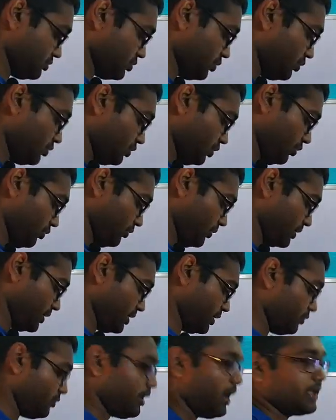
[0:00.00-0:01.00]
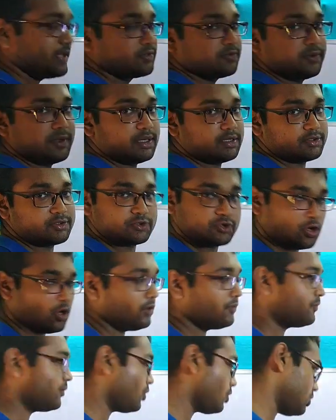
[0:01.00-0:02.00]
don't know whether you guys will
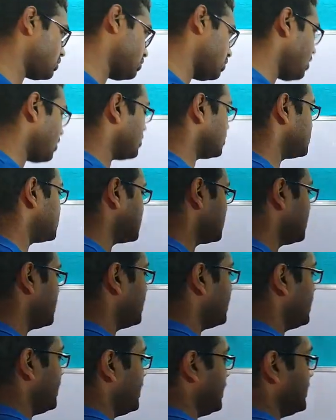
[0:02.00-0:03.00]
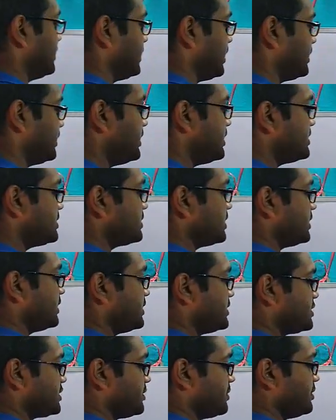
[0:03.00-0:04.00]
solve or not. That is the
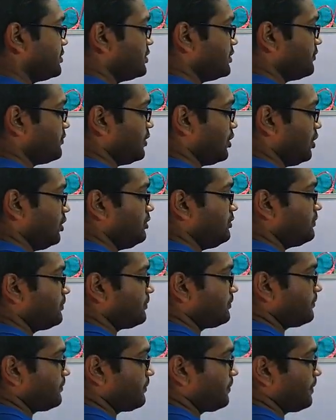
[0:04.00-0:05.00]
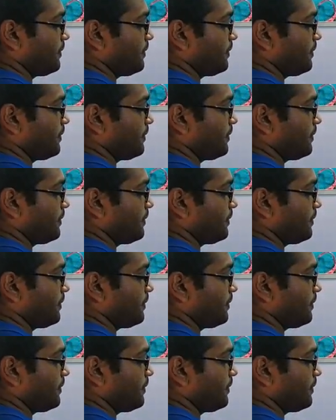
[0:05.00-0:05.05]
distributive law.